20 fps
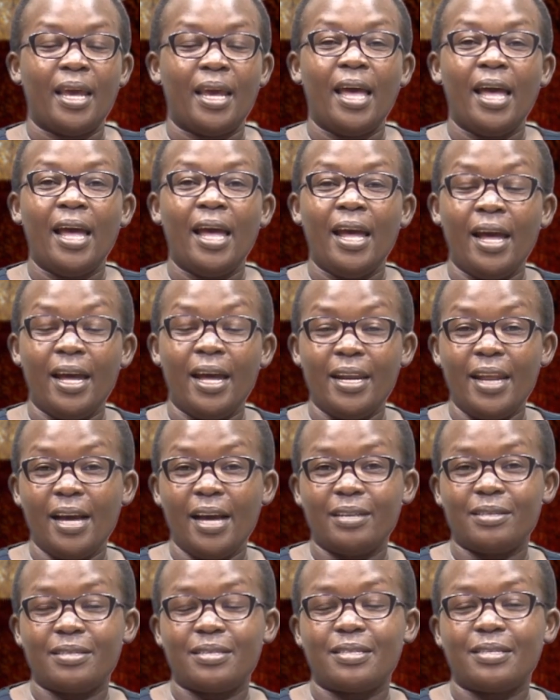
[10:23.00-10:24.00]

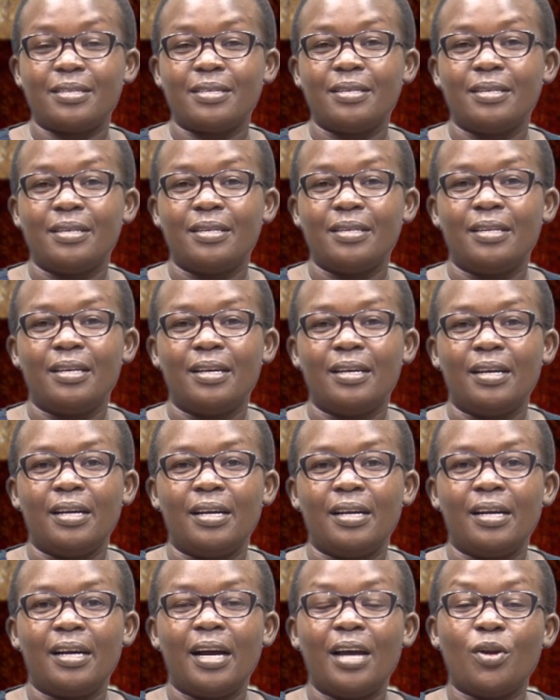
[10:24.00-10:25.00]
Headaches
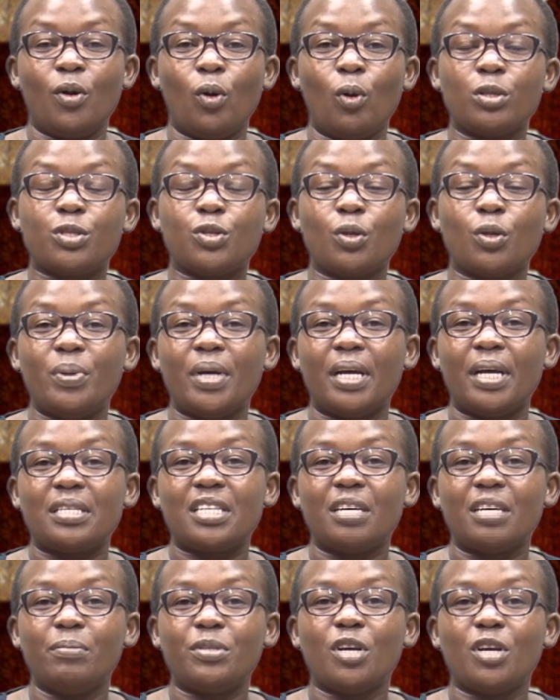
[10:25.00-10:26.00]
can also be a
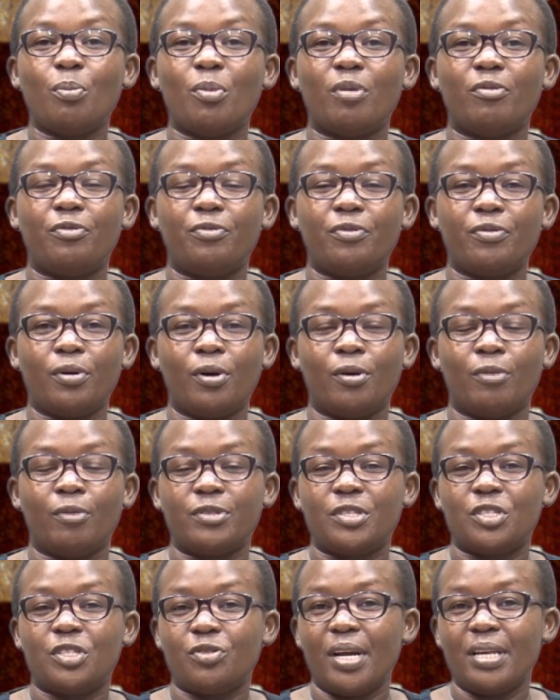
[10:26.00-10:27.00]
symptom of
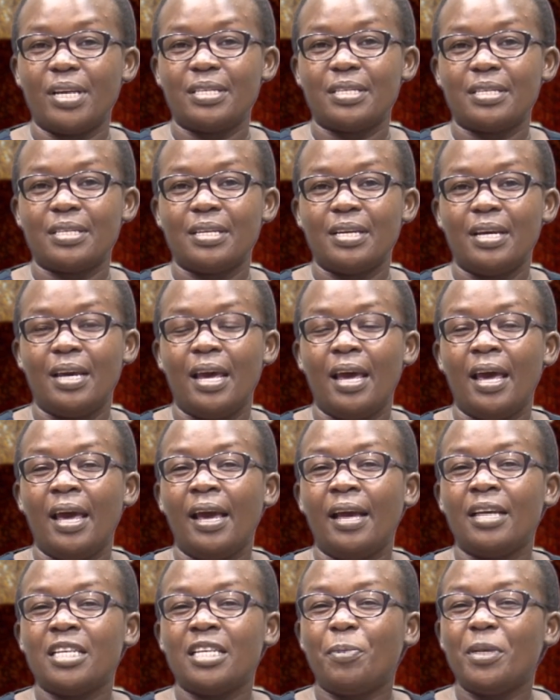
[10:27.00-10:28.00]
stress,
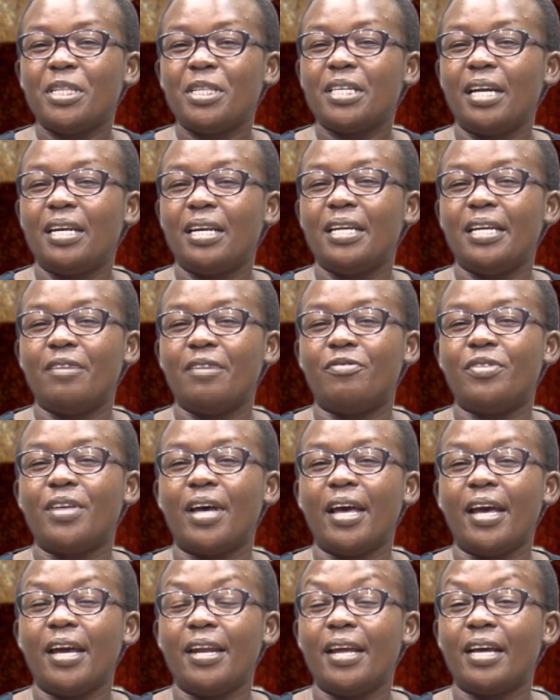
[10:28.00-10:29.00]
especially if the
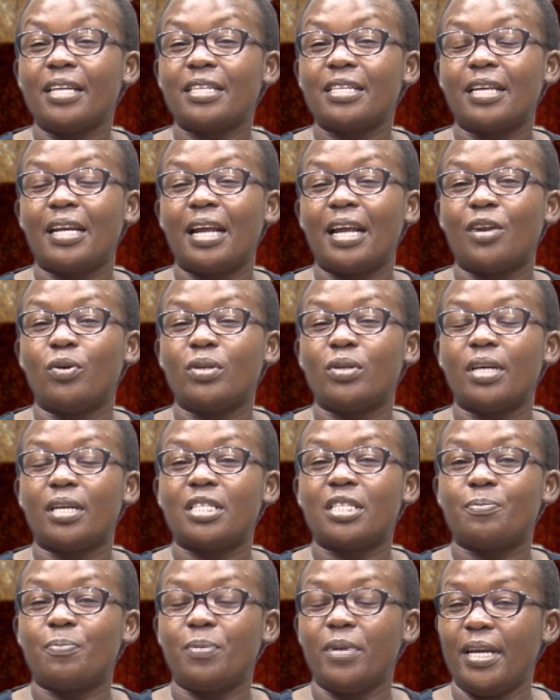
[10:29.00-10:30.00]
headaches that are not
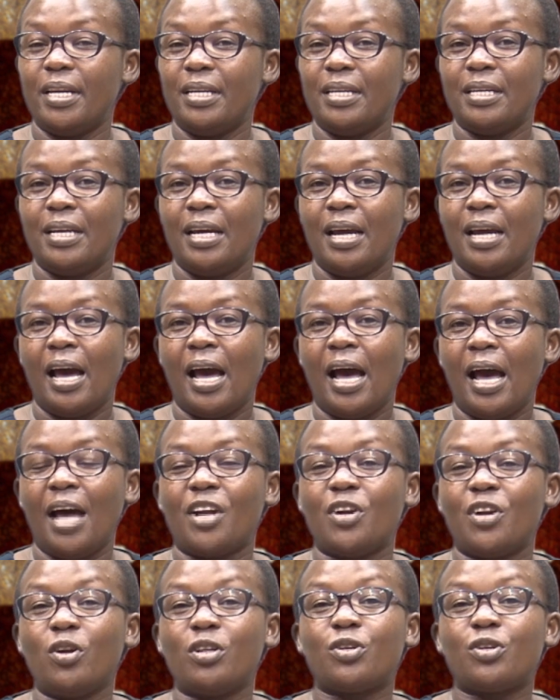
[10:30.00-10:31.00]
explained are
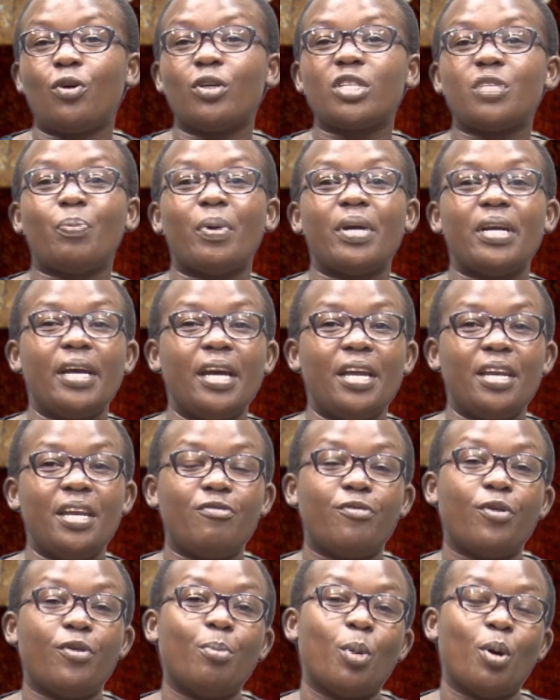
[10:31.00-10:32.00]
not caused by any
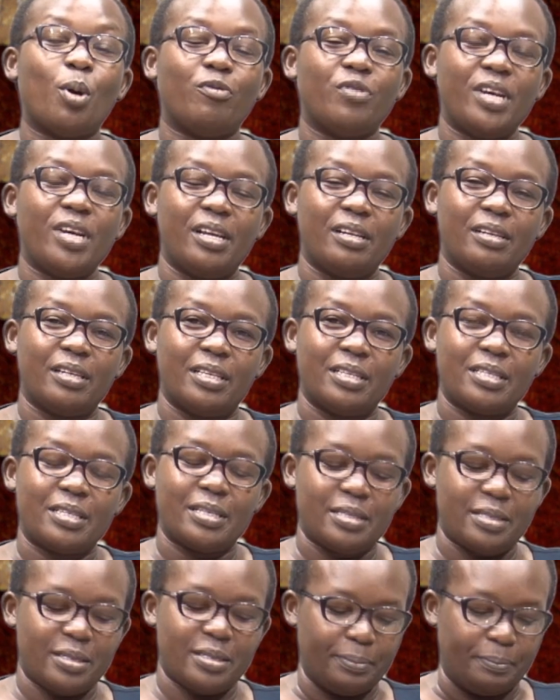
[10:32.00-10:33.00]
form of
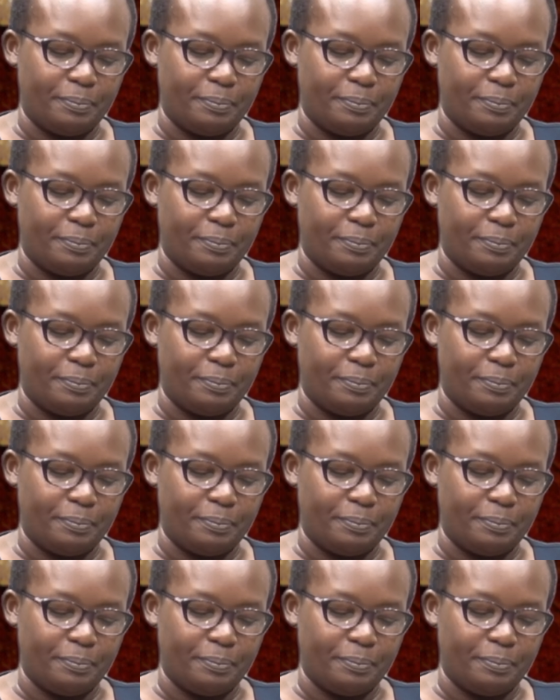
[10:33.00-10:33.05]
illnesses.